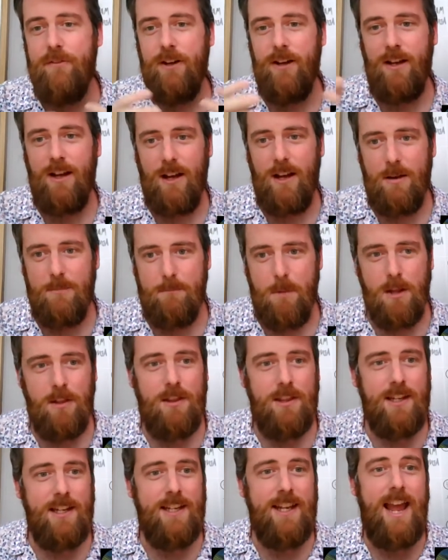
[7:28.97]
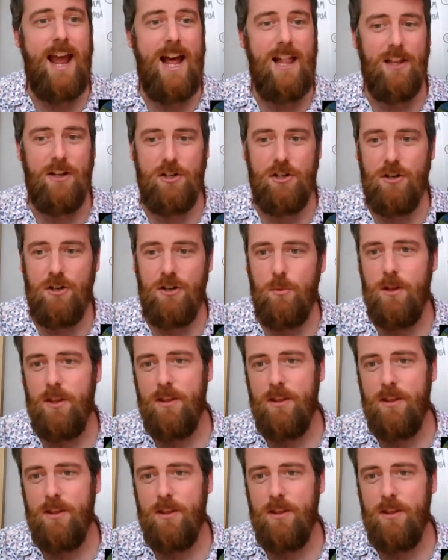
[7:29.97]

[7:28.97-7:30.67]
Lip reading: a monthly calendar